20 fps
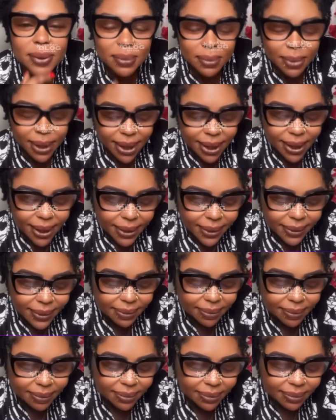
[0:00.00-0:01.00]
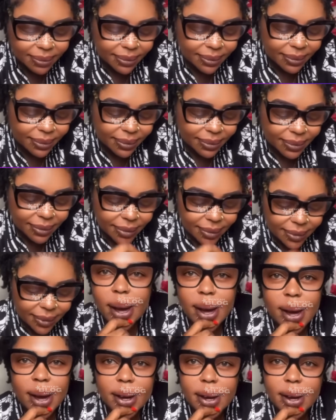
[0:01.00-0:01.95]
on me. With my